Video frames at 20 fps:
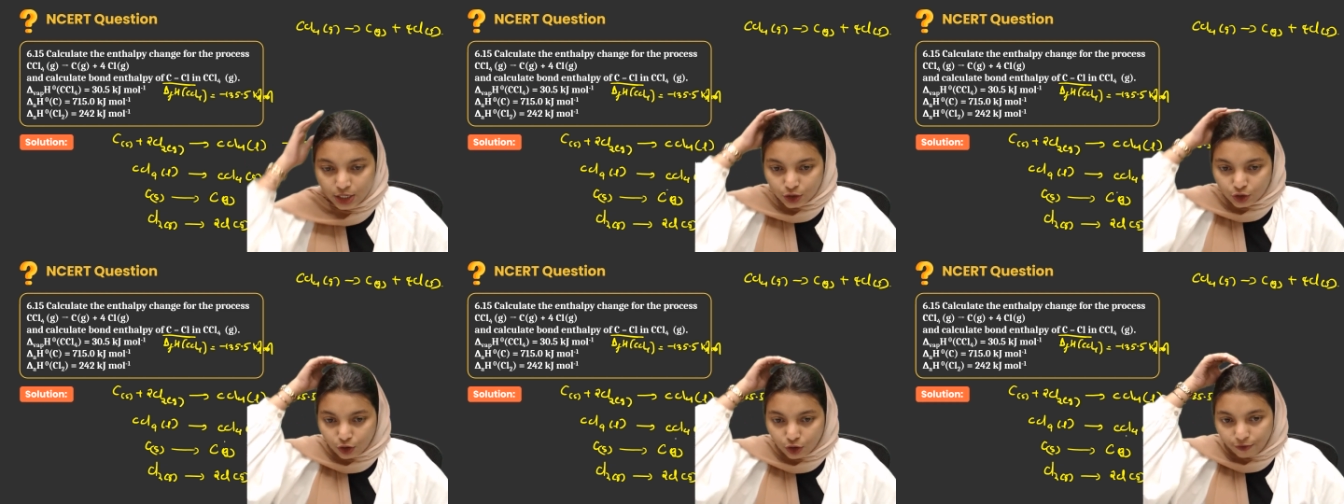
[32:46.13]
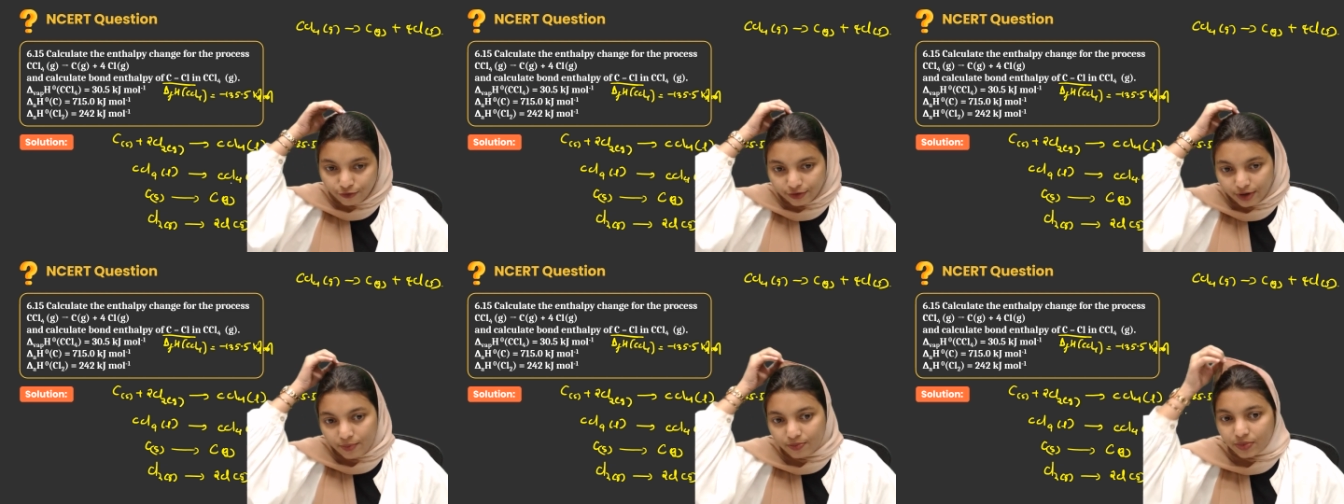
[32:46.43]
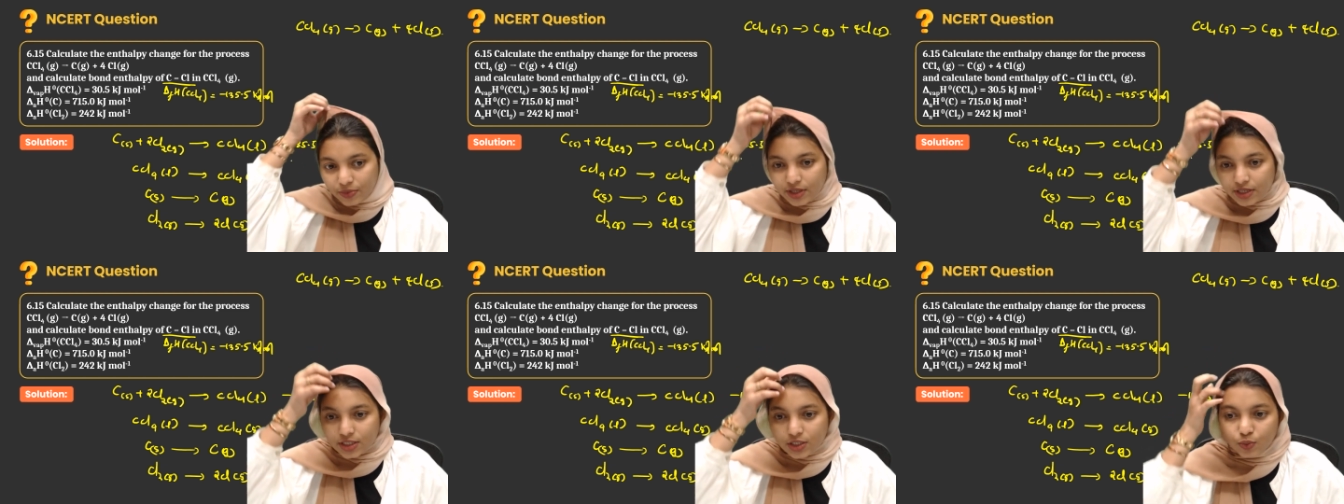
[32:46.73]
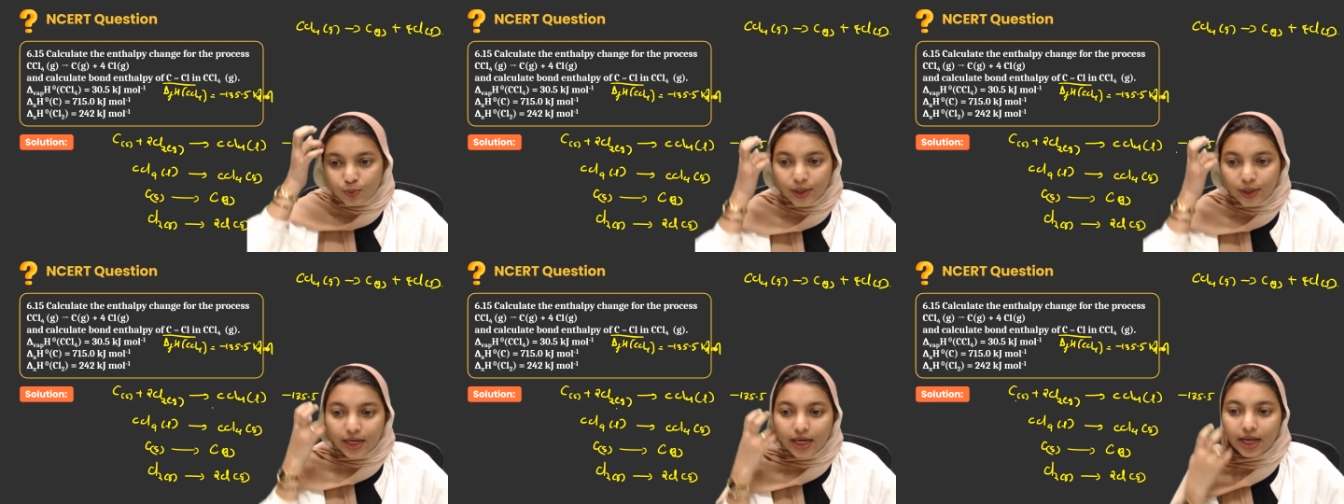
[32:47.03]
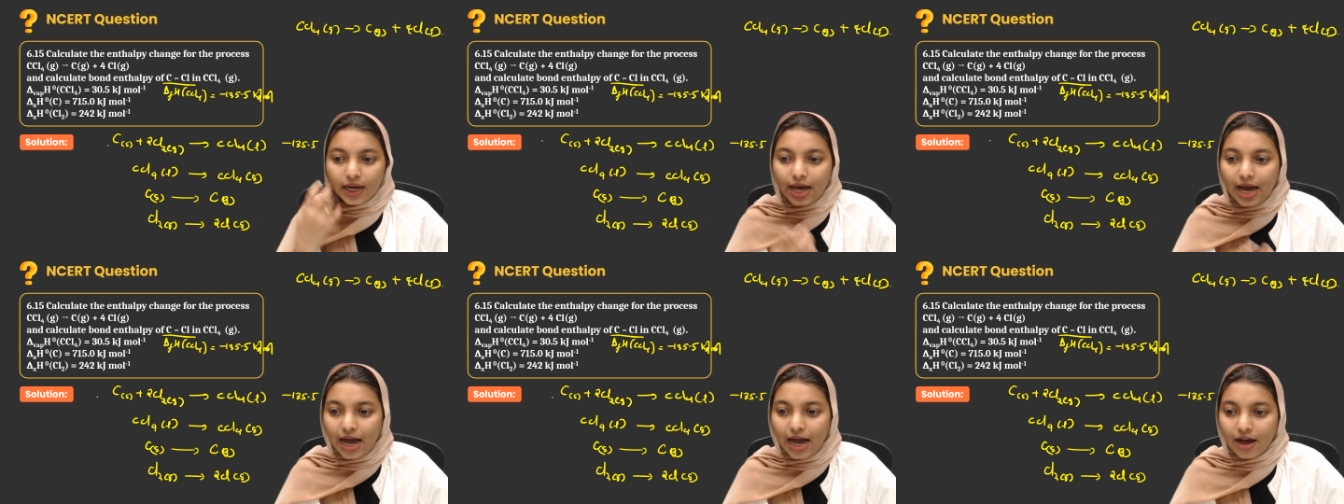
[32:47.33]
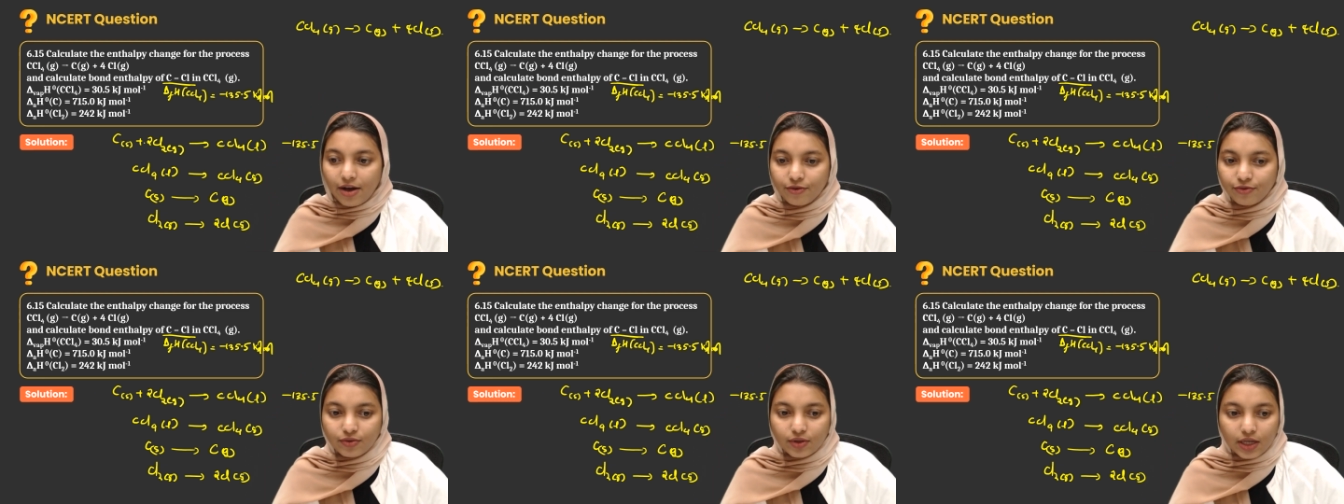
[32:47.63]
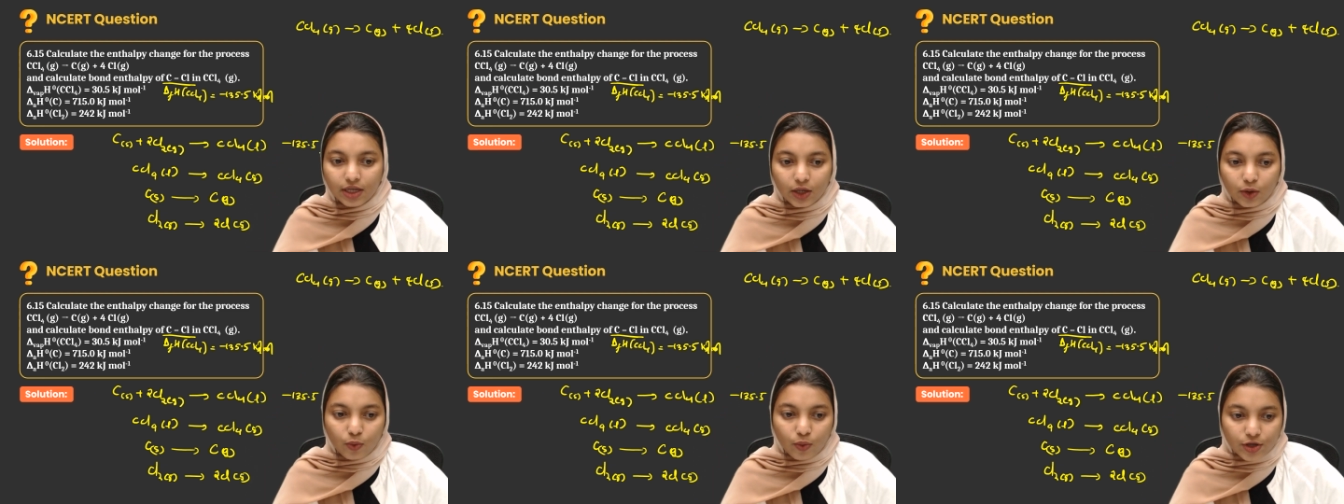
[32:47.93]
So from this we can have
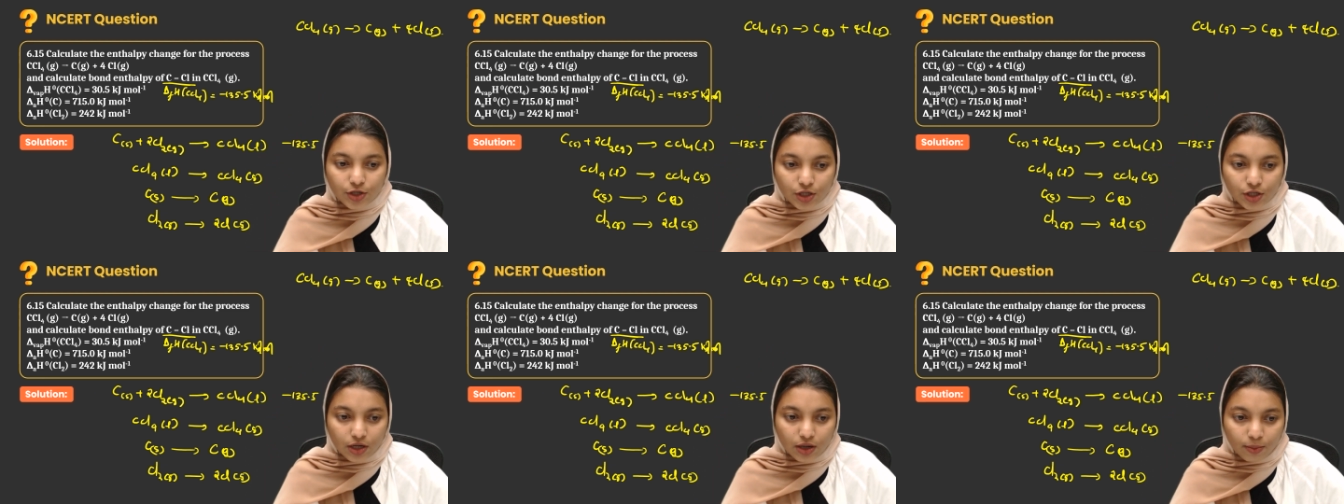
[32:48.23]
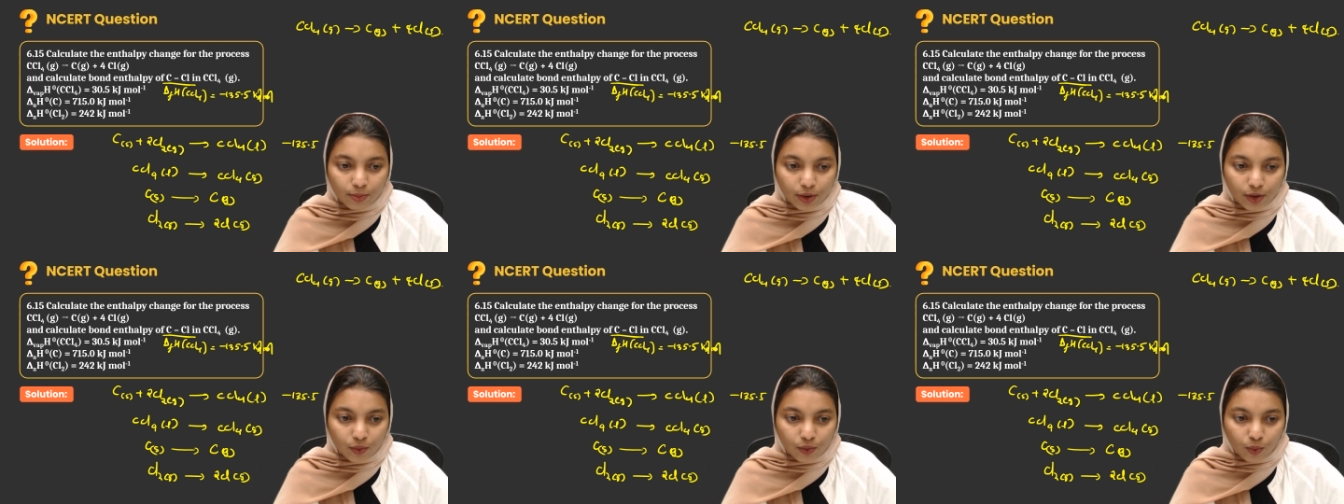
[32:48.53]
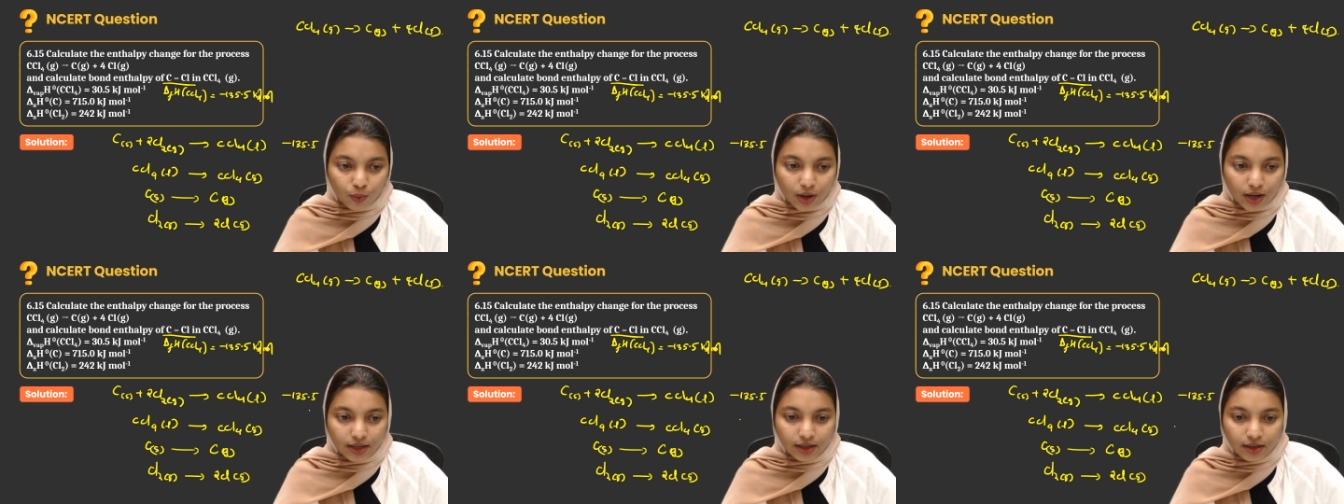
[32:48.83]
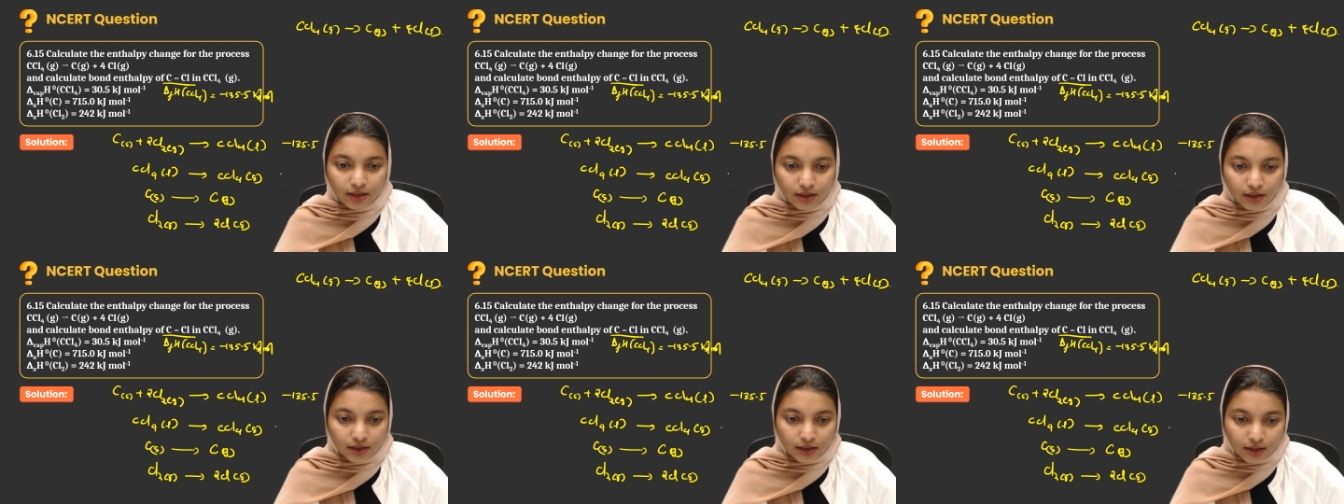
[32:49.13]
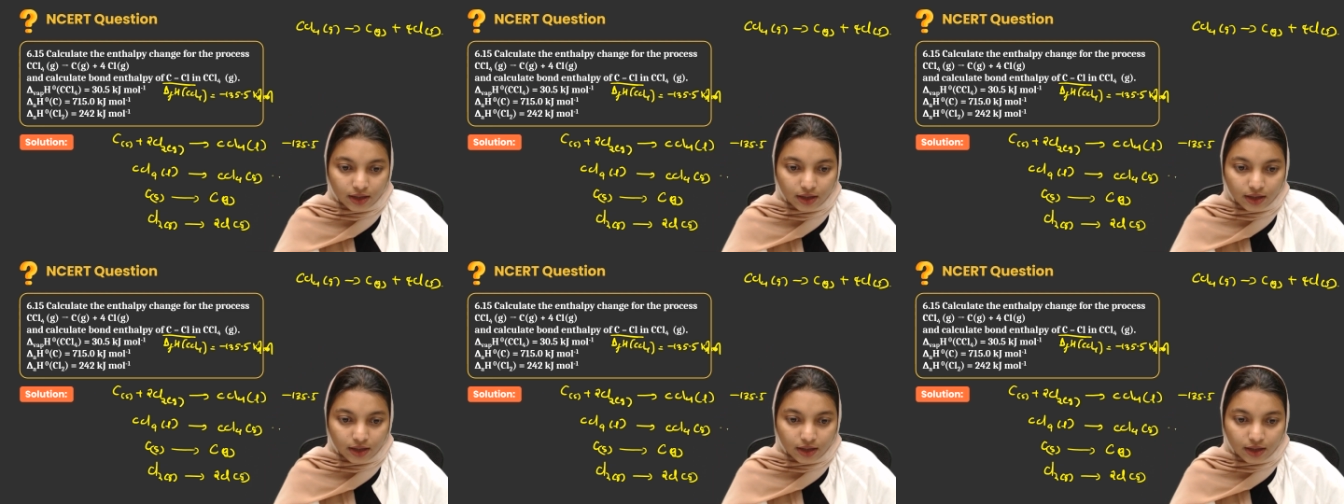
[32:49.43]
equation number 1,